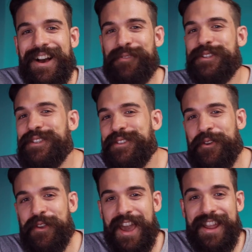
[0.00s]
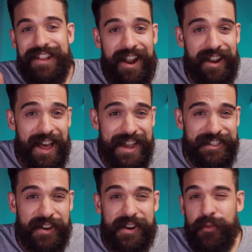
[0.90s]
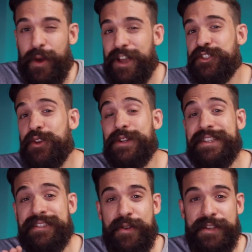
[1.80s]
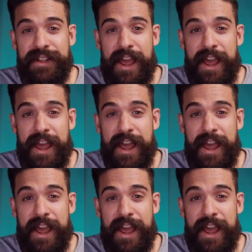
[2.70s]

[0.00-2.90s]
I wanted to create a line chart where I show the series